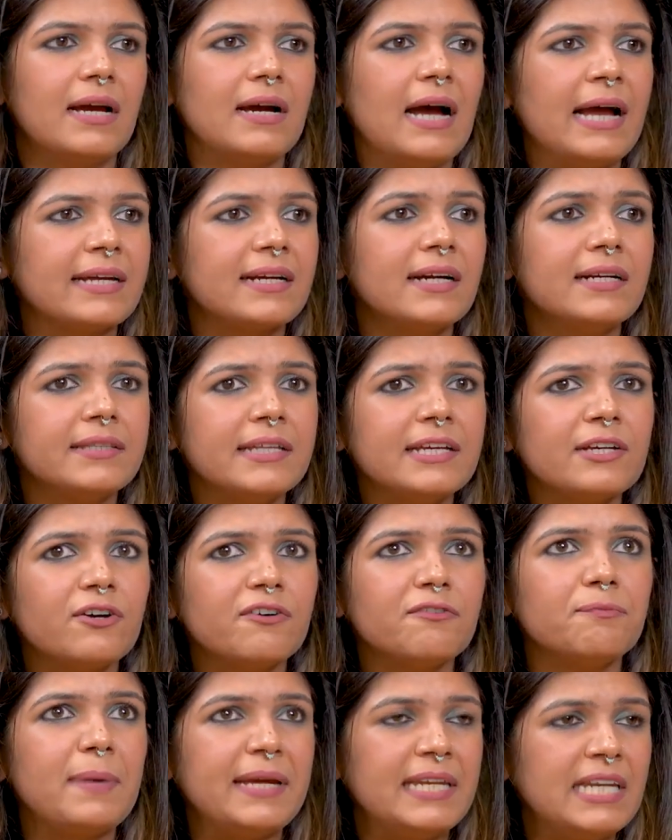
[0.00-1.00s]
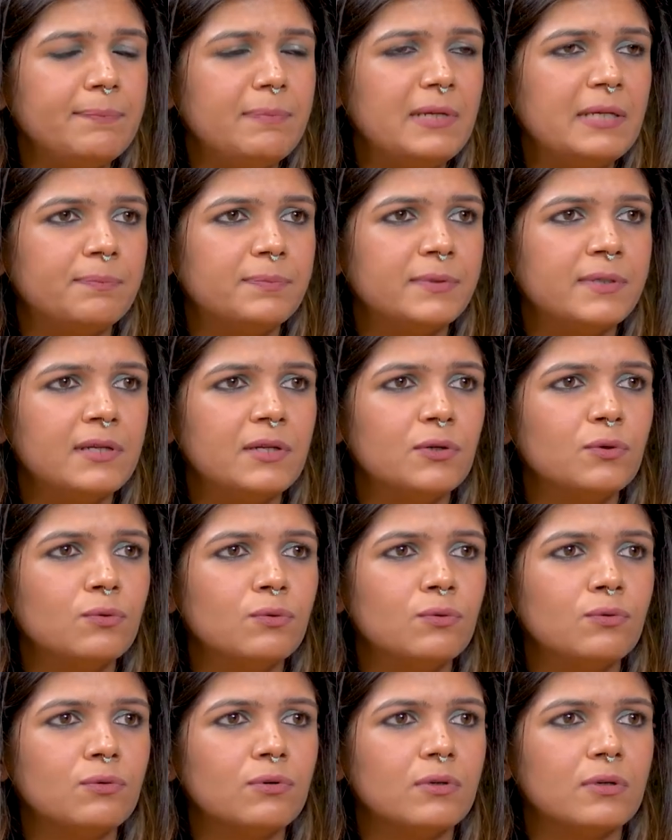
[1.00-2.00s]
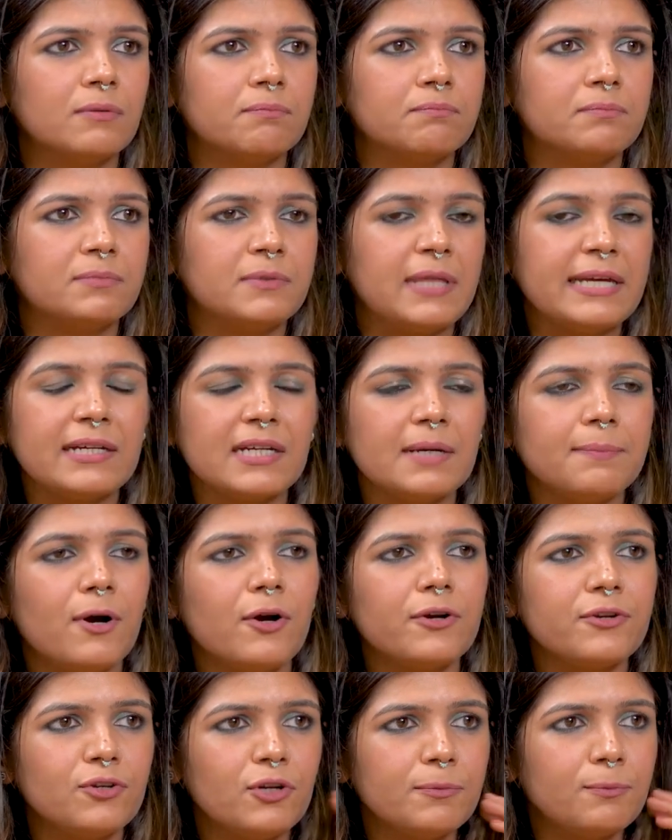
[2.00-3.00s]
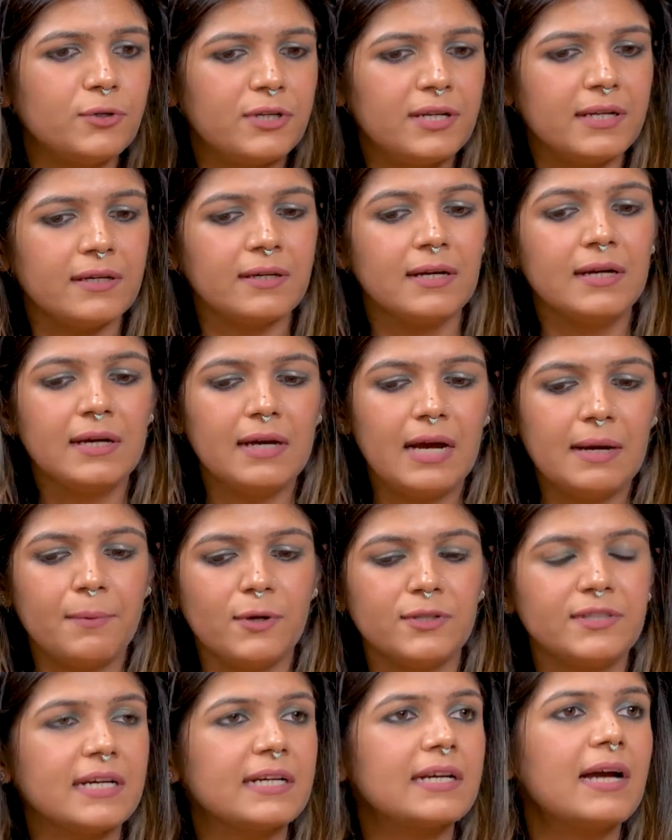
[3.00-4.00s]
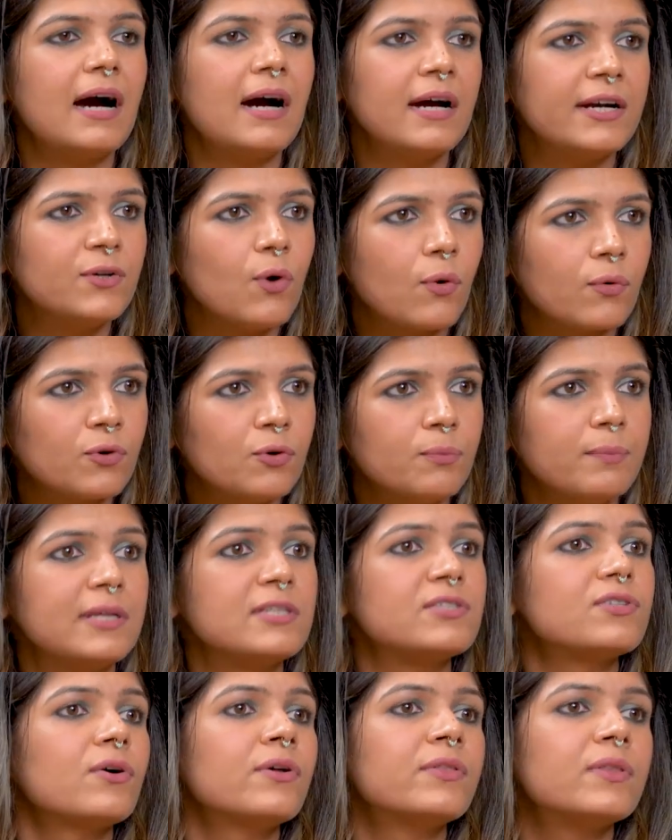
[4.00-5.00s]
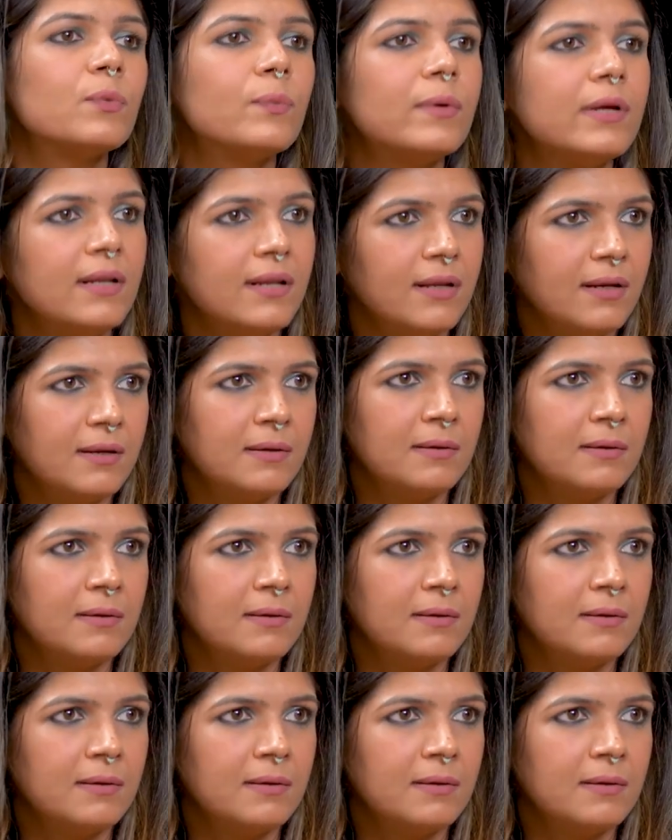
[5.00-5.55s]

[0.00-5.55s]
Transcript: I can't think of many people who think about, putting about their car documents on the will.